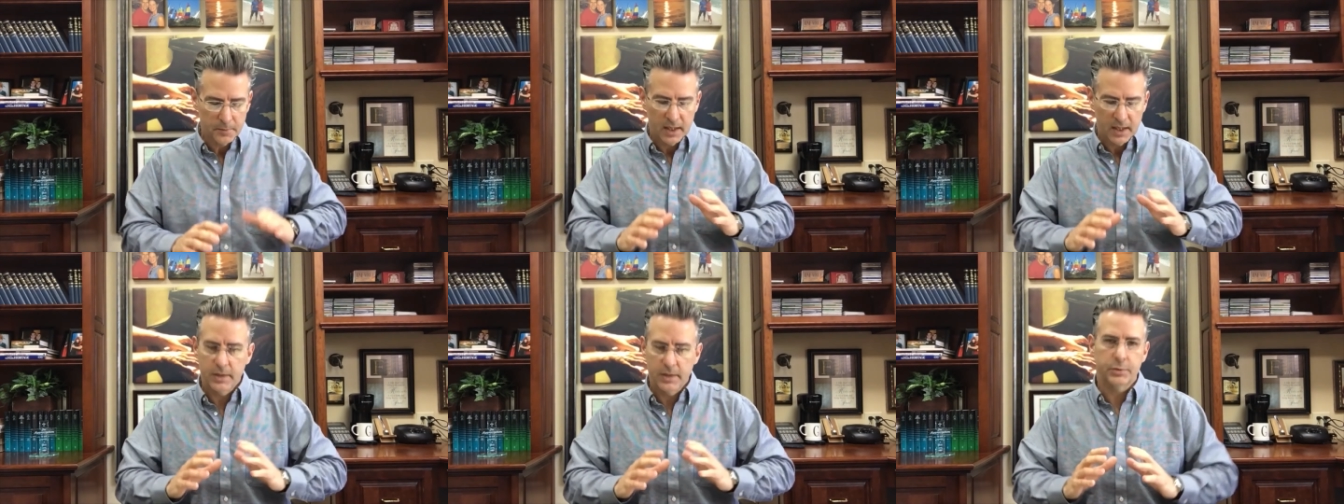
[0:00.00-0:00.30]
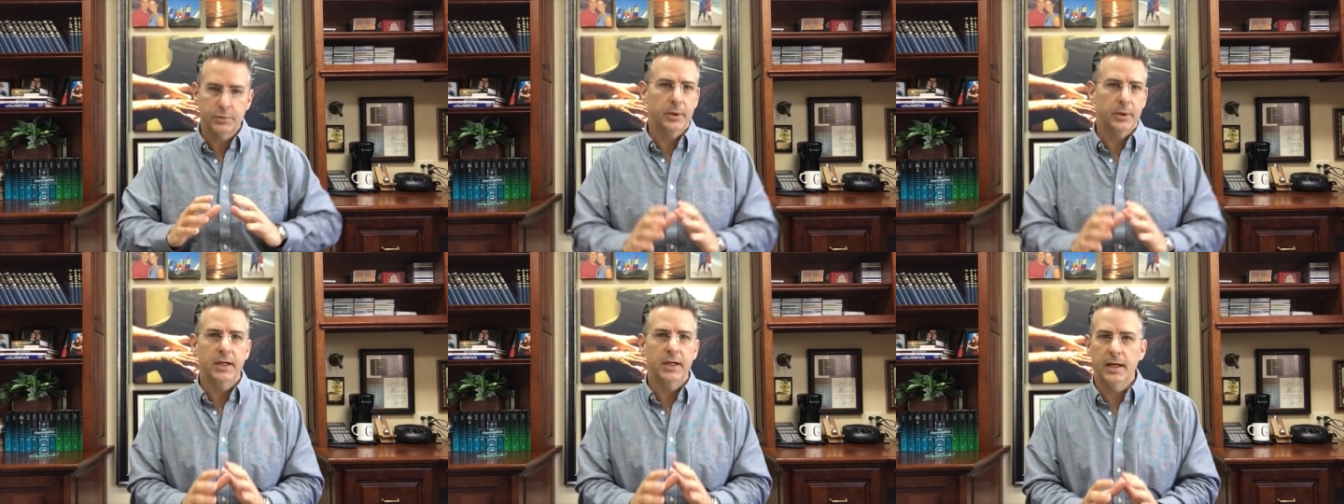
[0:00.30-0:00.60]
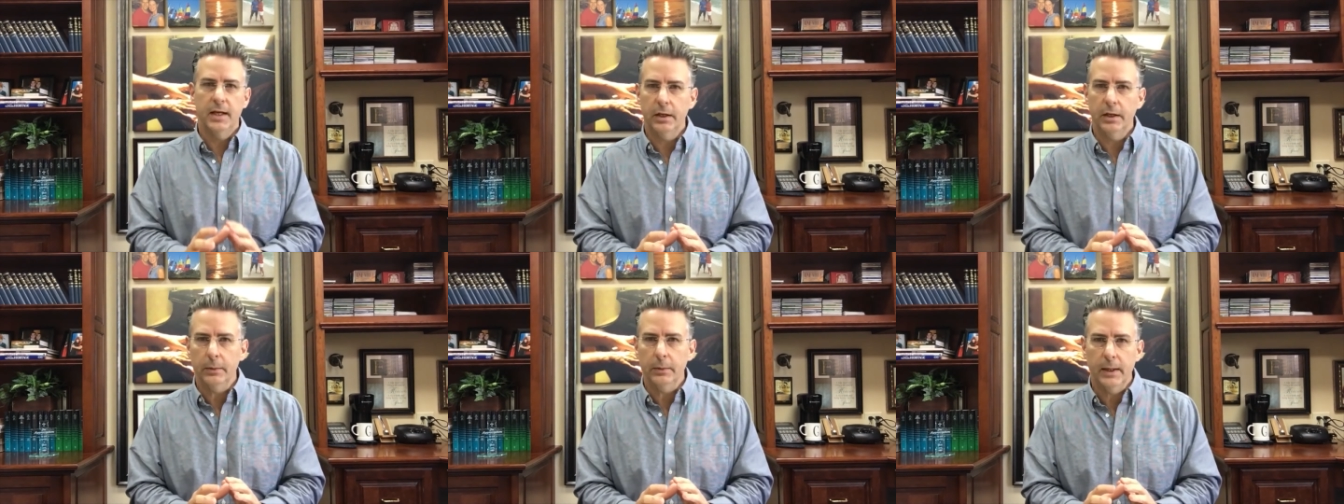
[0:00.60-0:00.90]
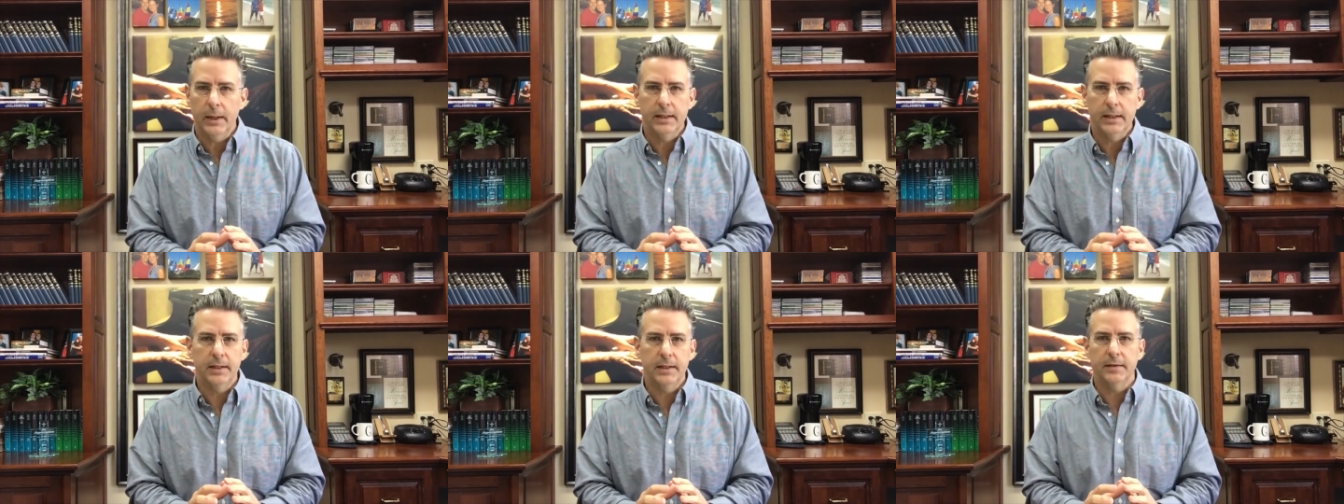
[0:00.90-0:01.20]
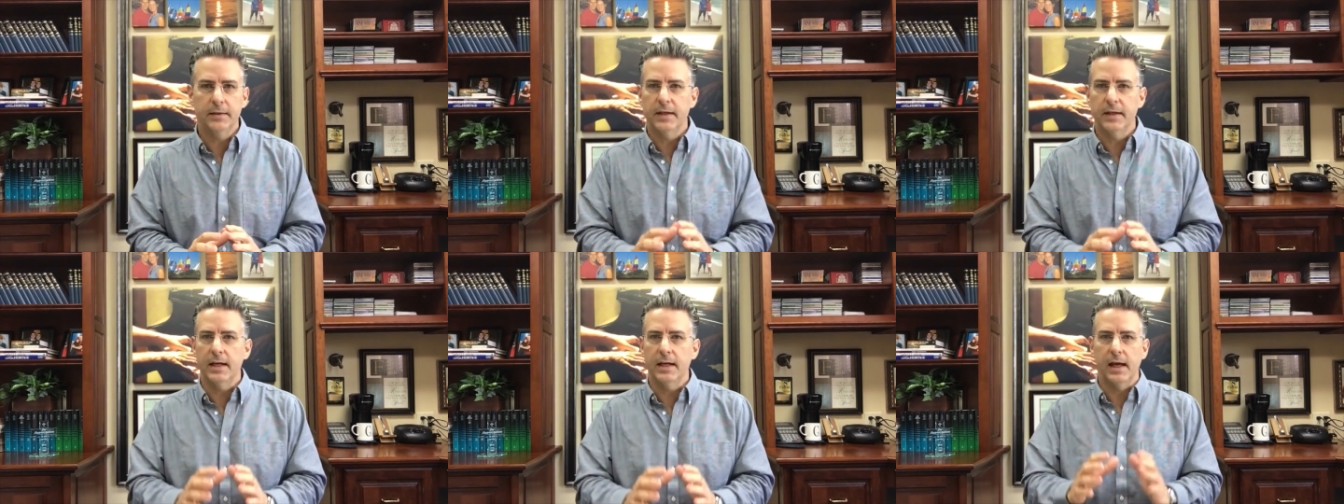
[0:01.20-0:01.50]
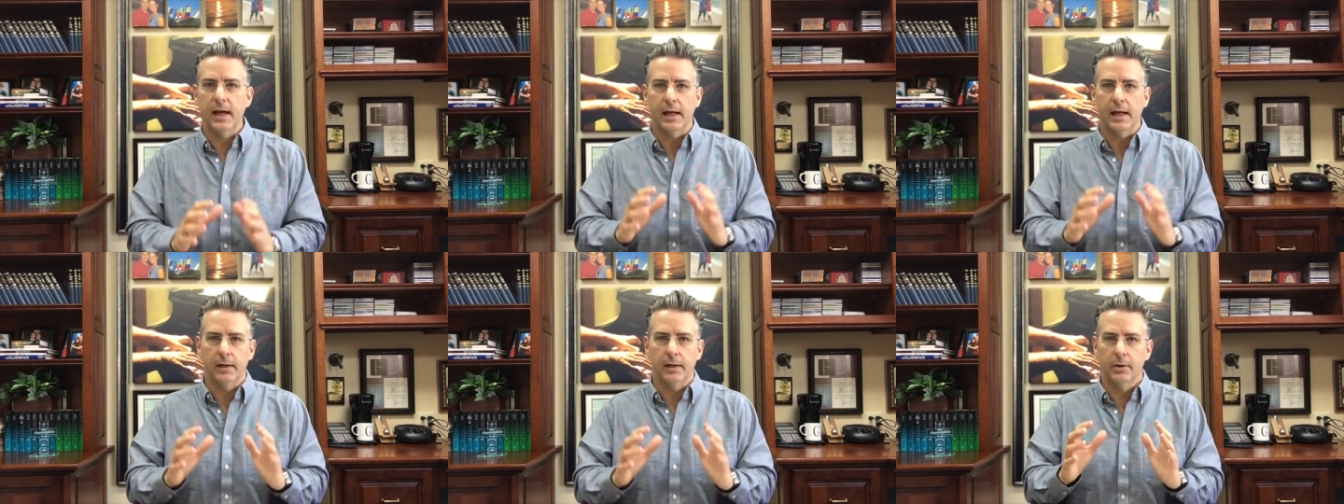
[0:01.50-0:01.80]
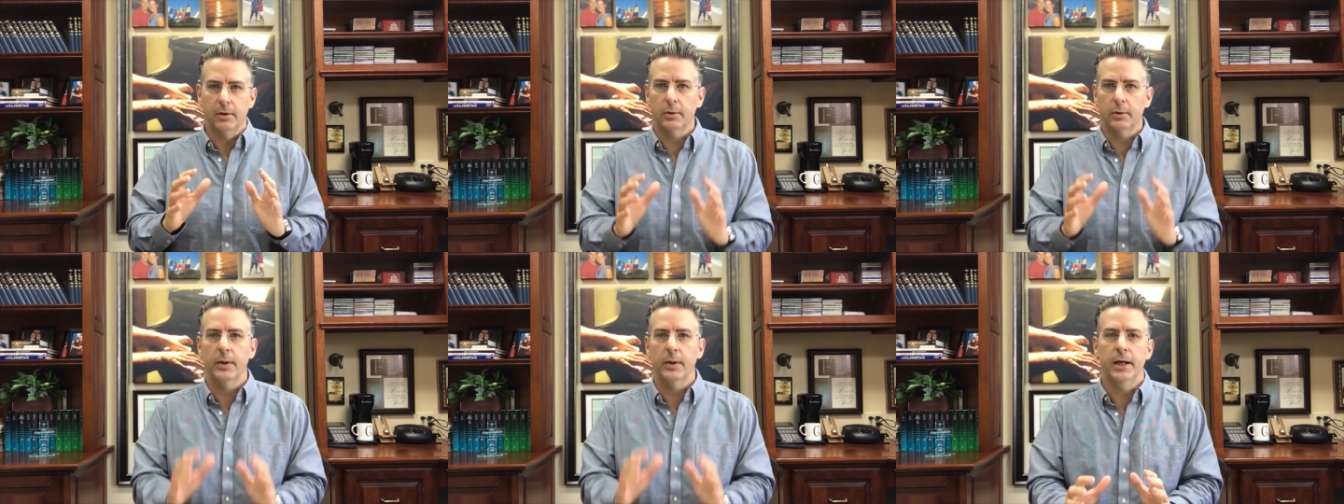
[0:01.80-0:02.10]
is reiterating the
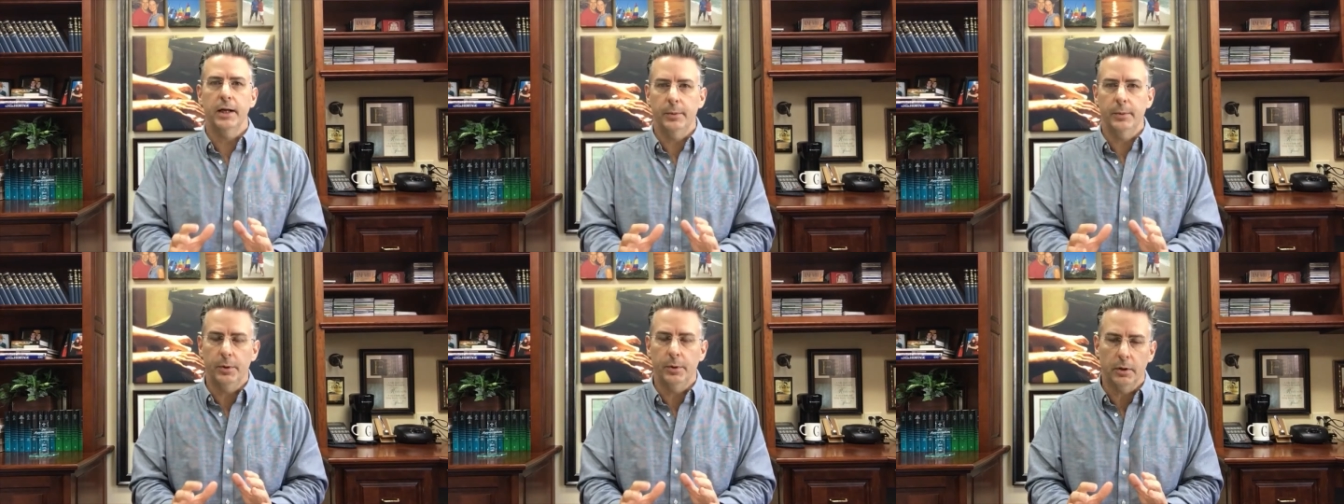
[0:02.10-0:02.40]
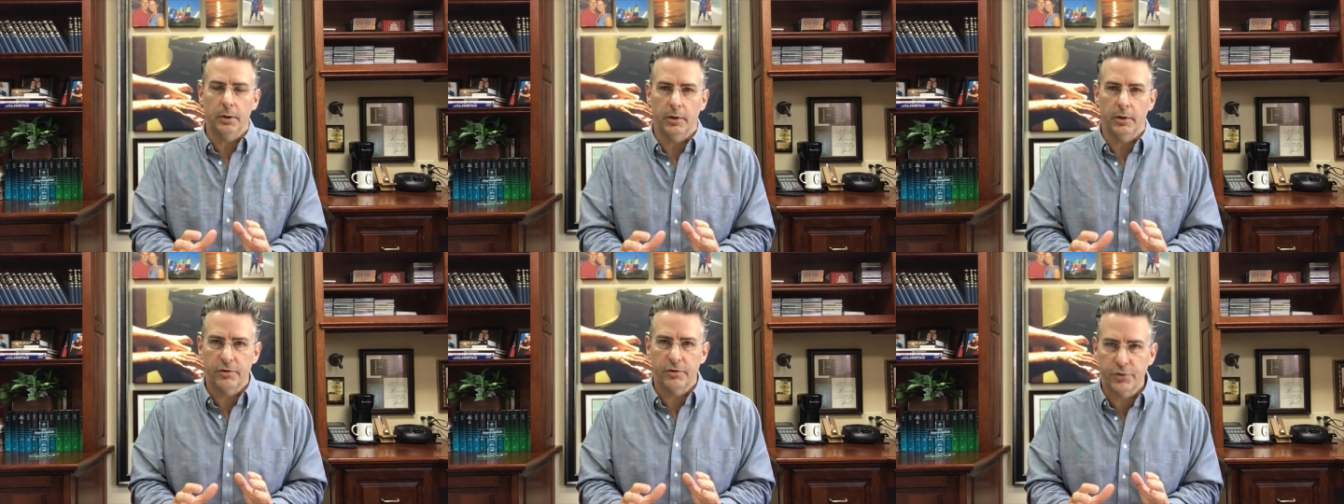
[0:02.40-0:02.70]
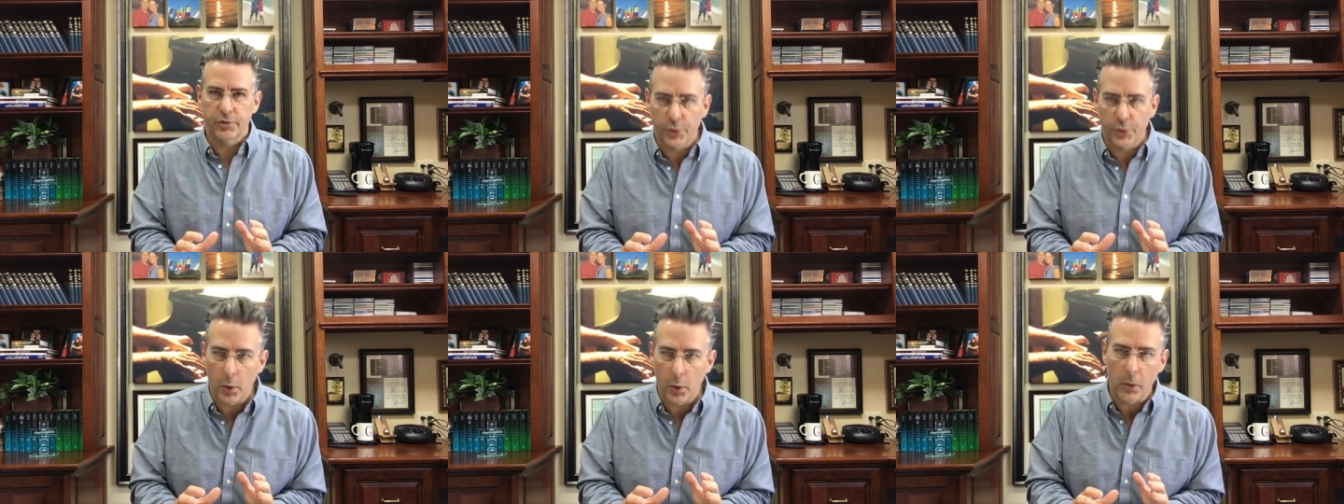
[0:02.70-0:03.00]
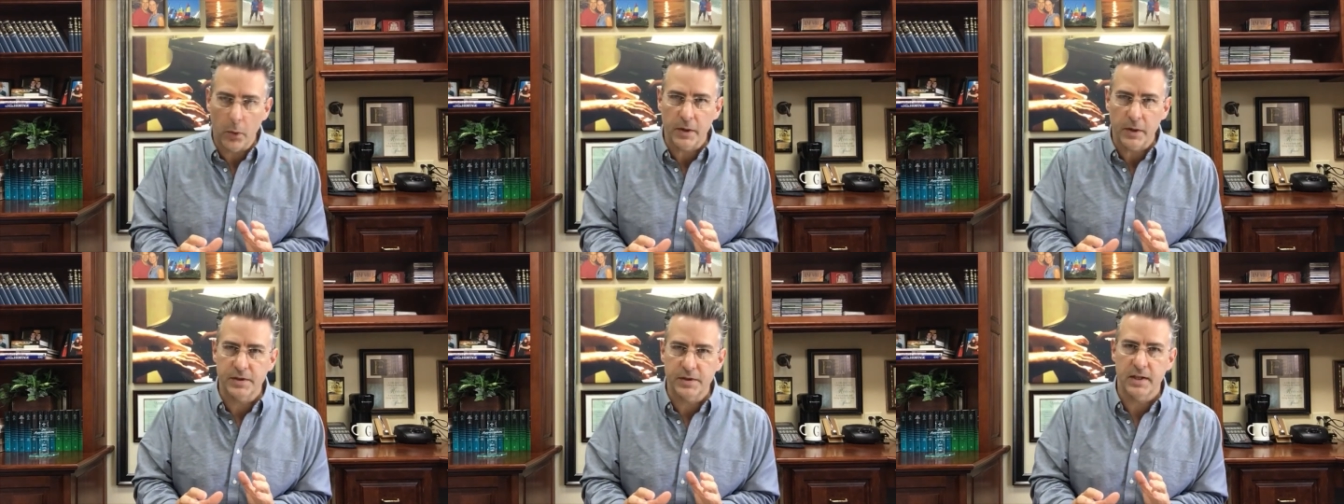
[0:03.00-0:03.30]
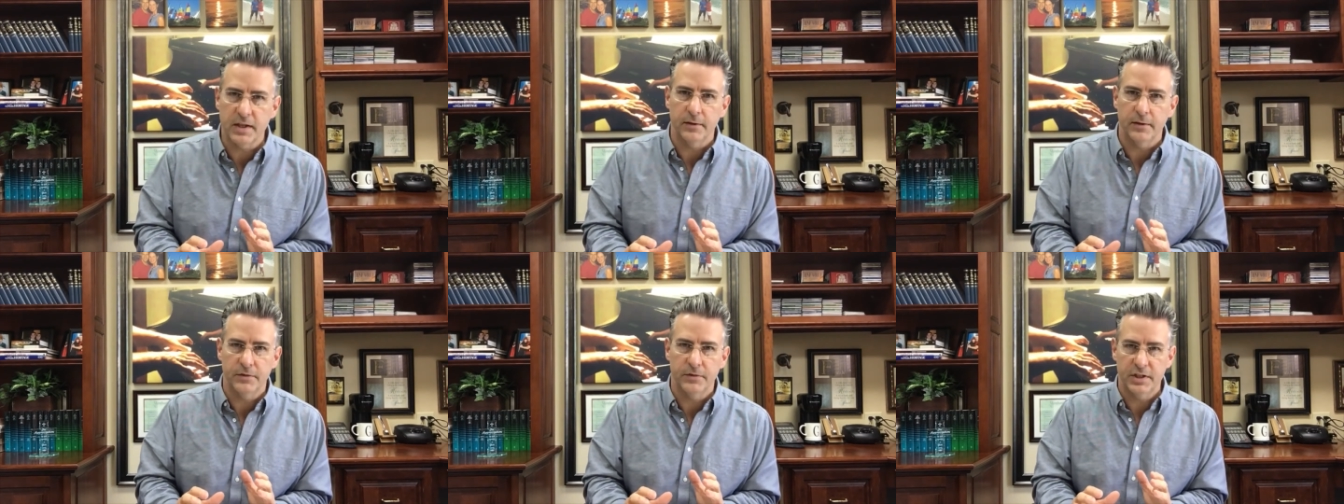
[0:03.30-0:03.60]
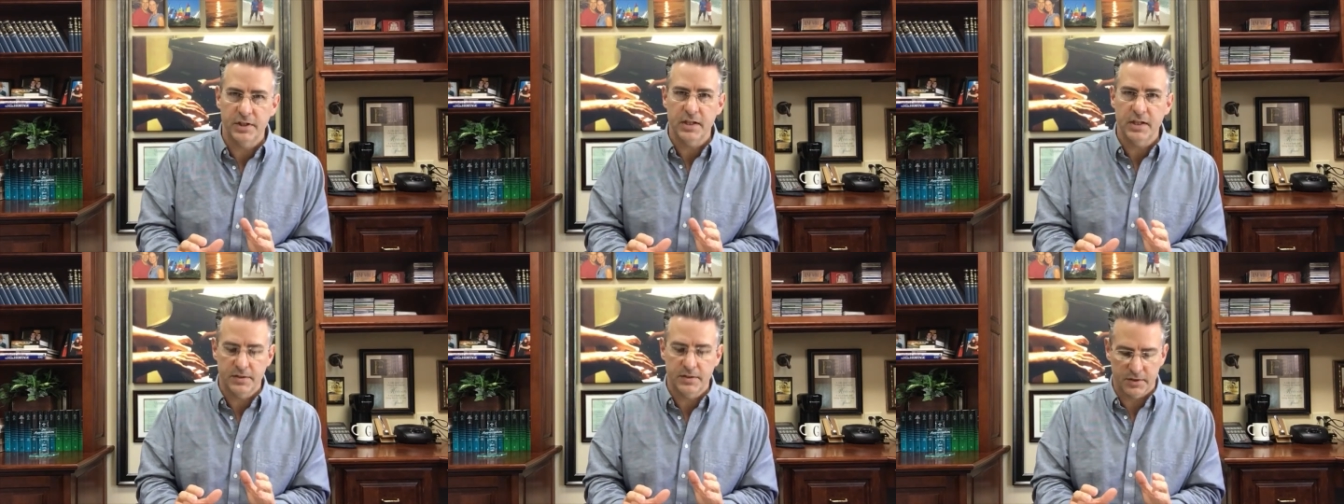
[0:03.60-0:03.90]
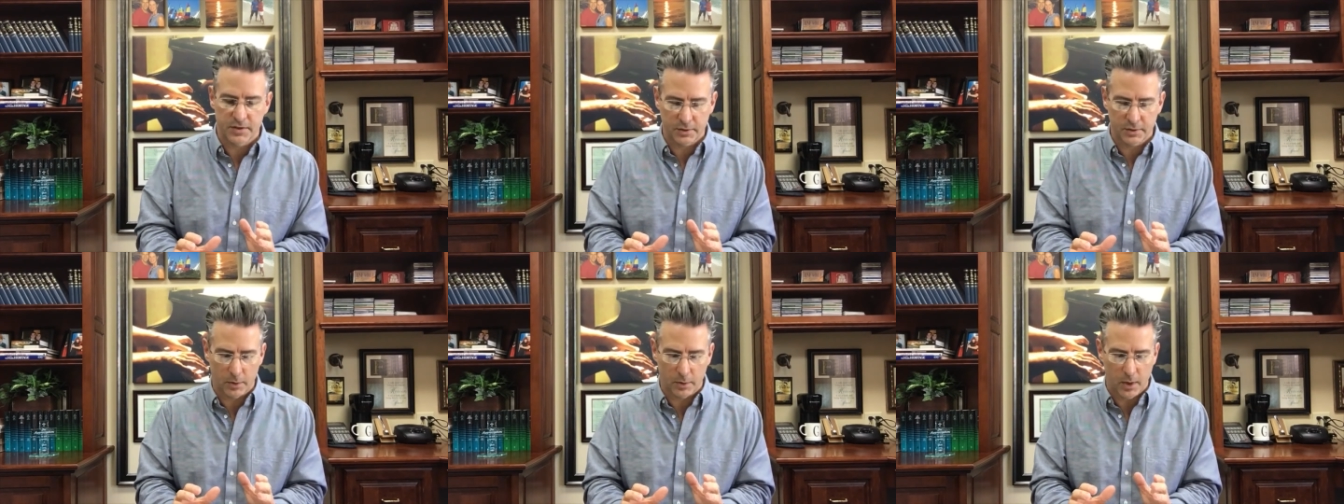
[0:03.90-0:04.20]
incredible authority of
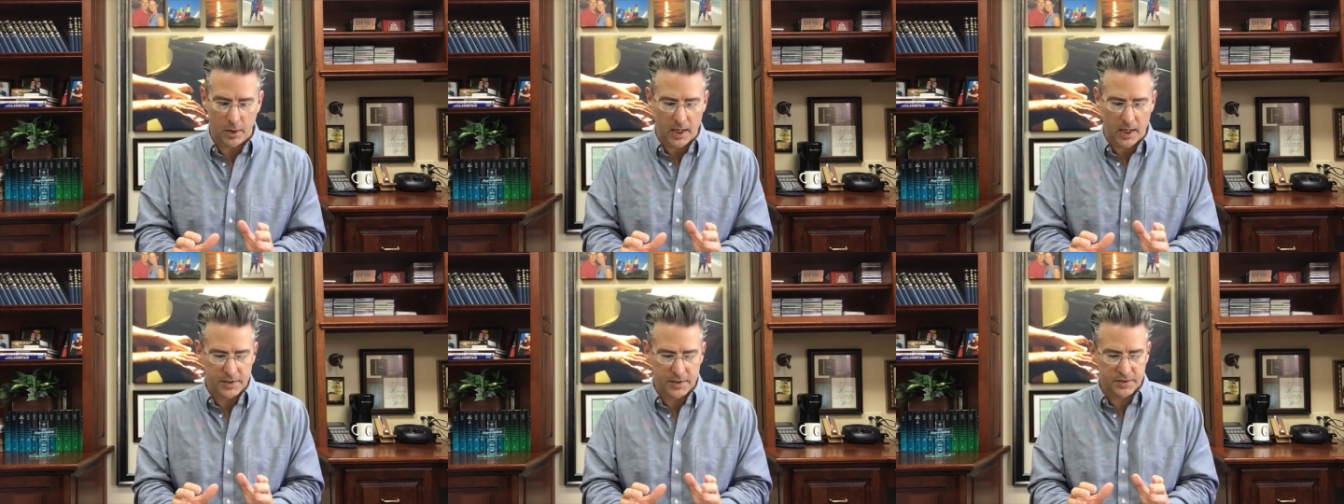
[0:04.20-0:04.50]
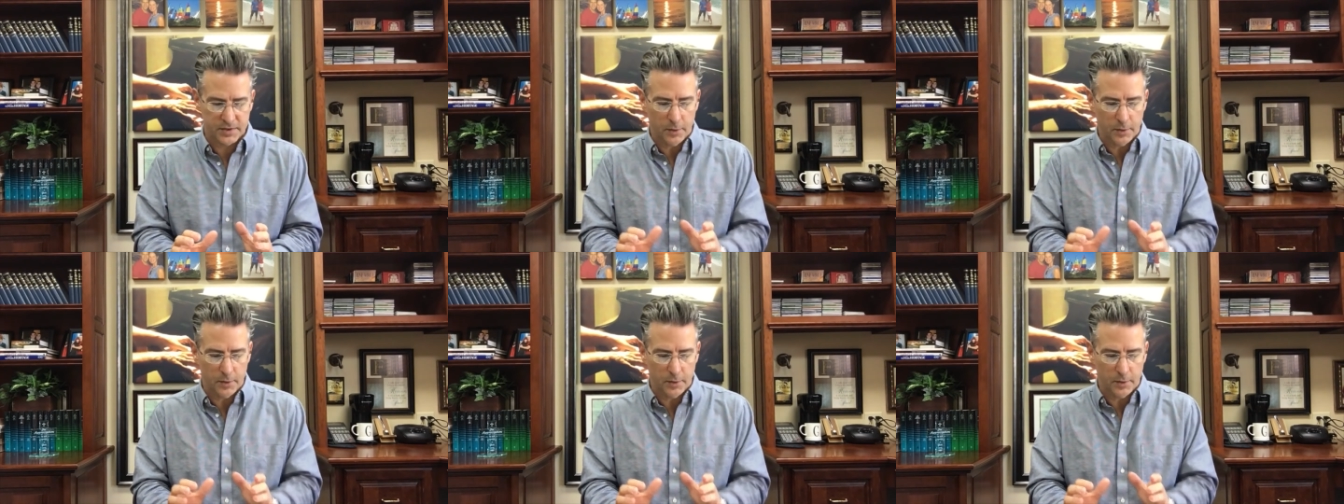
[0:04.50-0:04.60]
Jesus Christ.